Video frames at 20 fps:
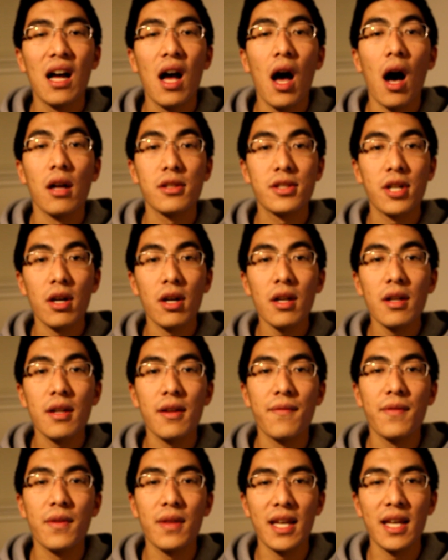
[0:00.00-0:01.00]

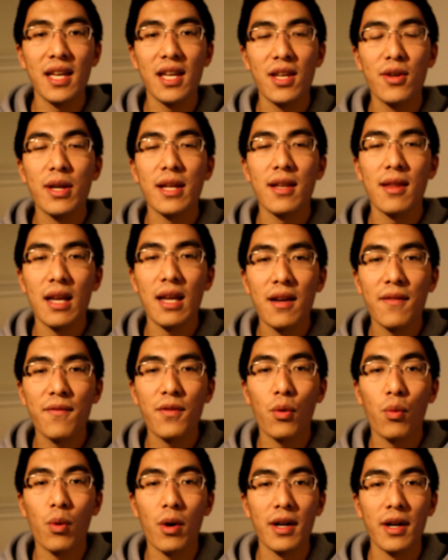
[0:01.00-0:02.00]
Alternatively, you can think of
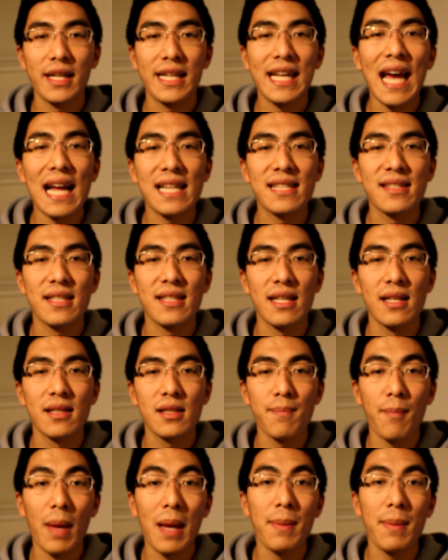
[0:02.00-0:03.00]
the word cats. It's
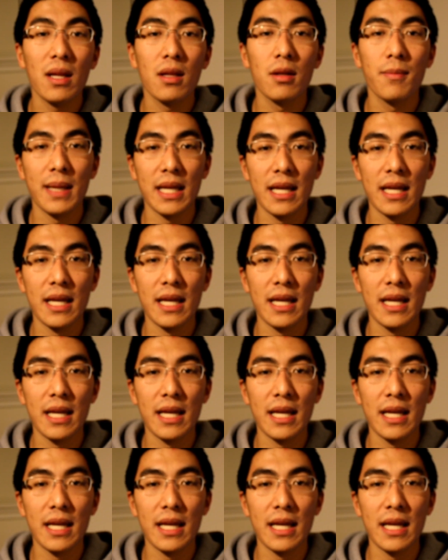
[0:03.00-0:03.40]
maybe a little bit